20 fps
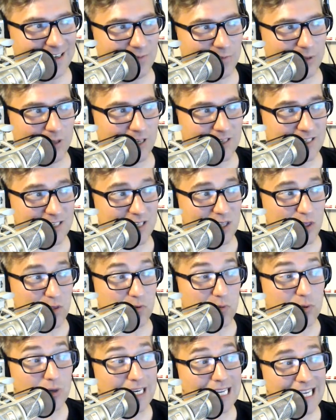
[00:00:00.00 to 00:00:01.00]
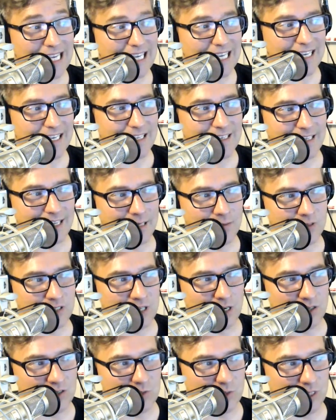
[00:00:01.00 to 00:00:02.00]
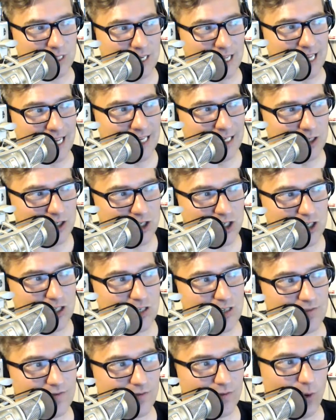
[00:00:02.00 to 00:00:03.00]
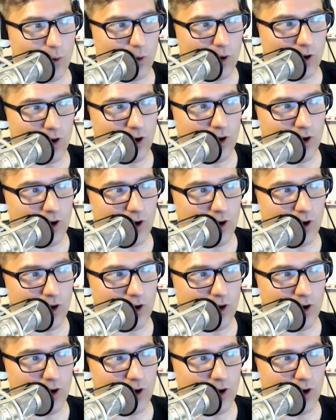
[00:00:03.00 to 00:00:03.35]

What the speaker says: +3, name starts with an H. 4